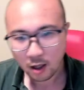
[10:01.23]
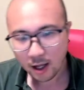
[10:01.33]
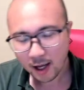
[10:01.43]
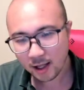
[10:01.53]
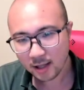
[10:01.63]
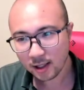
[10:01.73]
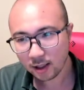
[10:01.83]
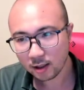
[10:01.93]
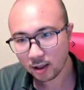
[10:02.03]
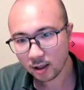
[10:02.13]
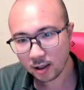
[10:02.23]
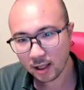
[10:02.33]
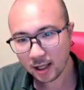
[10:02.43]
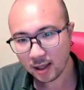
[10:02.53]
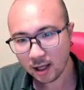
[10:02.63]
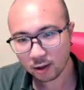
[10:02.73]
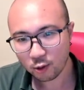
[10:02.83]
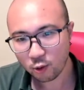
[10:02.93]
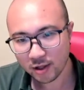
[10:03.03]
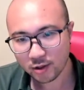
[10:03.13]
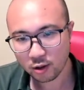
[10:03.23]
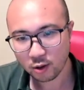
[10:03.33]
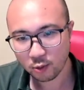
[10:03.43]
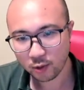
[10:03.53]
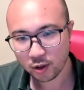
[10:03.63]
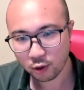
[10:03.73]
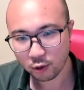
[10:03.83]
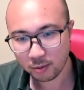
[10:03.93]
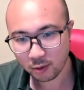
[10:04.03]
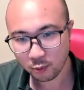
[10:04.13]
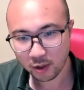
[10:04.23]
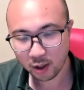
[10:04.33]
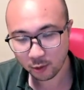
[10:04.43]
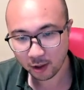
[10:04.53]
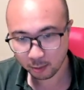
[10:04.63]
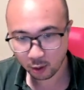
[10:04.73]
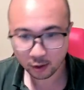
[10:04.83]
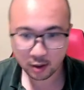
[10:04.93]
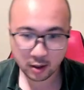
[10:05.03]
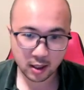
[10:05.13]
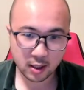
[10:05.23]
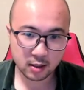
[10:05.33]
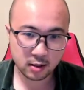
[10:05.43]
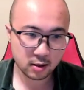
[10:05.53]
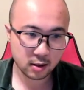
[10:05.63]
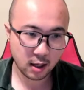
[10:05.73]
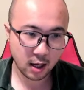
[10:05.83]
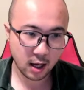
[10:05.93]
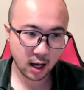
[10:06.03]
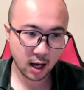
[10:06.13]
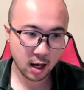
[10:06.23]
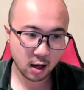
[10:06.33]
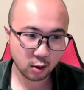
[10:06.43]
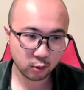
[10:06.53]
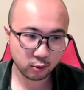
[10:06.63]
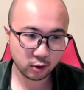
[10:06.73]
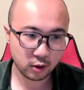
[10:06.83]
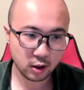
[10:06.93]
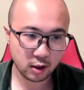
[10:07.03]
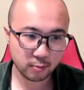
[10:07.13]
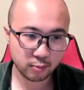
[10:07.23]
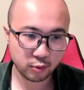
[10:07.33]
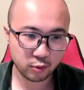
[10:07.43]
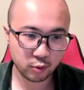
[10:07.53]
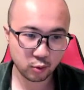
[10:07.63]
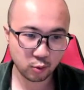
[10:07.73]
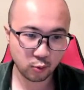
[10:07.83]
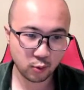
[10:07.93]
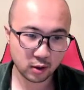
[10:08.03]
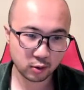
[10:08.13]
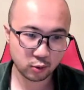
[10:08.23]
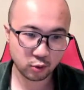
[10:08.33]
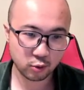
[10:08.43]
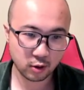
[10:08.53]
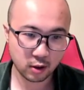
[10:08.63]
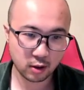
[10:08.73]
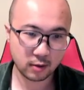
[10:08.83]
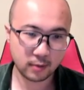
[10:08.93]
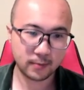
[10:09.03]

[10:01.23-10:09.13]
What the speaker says: And I think another question which could be really, really important is how deep you want to learn.